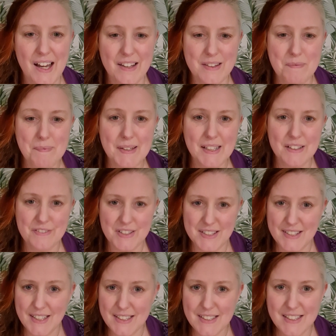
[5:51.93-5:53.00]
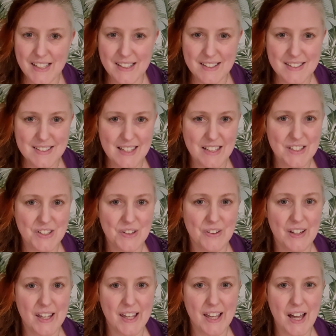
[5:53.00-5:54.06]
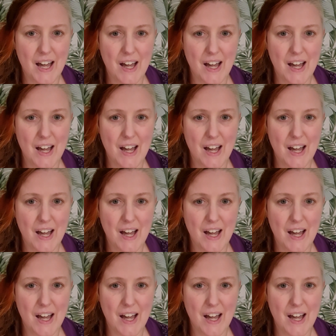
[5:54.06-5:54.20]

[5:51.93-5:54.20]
the middle of the 16th century,